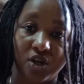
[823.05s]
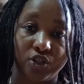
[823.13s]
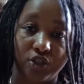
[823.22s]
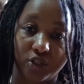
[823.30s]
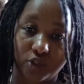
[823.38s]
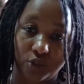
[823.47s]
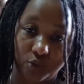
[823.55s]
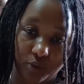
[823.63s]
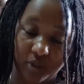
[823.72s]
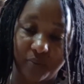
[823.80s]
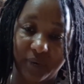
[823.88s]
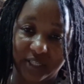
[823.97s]
Just do
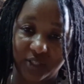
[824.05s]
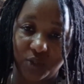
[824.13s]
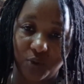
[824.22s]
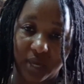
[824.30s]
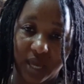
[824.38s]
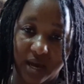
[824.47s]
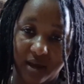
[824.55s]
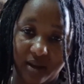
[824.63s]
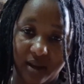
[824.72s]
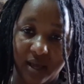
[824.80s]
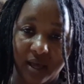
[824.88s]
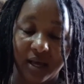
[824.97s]
the best you
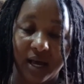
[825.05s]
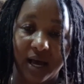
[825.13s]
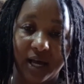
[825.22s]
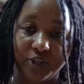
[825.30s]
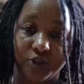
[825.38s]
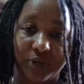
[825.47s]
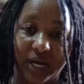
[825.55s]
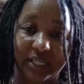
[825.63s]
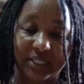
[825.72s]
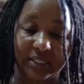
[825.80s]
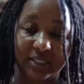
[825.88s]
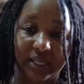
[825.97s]
can, and try
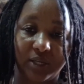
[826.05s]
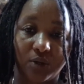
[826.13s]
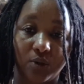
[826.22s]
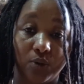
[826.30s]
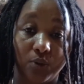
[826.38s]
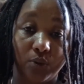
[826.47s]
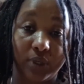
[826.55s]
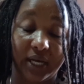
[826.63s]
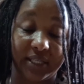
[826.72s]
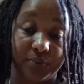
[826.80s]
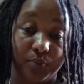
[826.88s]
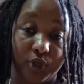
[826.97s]
to include
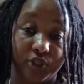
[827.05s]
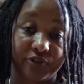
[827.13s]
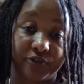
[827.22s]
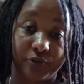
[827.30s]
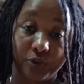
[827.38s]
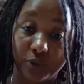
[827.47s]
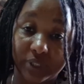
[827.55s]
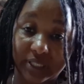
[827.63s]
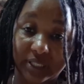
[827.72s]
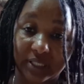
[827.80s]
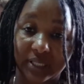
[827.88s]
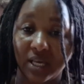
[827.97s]
as much
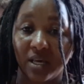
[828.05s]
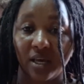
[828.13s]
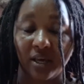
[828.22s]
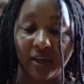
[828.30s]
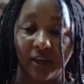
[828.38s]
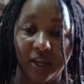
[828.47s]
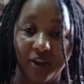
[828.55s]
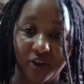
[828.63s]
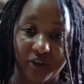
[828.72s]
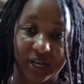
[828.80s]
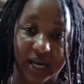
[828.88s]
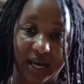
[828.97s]
fruits in
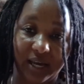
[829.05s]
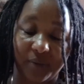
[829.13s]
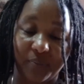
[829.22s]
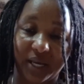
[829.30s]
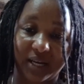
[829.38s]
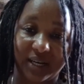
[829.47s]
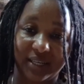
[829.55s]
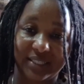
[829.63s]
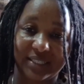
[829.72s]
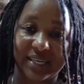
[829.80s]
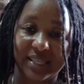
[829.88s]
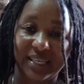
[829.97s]
your diet,
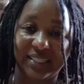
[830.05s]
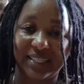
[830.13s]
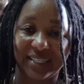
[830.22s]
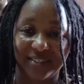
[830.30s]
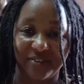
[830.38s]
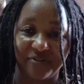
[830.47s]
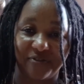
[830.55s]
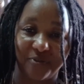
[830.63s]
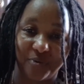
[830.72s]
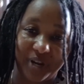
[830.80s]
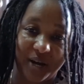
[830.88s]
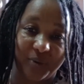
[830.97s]
because this is the
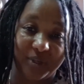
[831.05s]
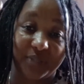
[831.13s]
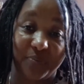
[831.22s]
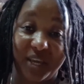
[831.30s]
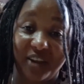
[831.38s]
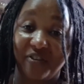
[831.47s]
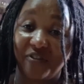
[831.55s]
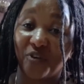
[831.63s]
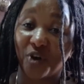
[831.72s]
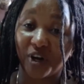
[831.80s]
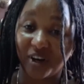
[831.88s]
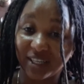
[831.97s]
food that was made
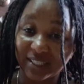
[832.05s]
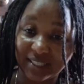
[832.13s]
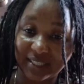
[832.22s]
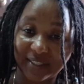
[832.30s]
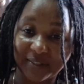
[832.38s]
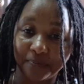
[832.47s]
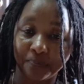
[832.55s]
for us.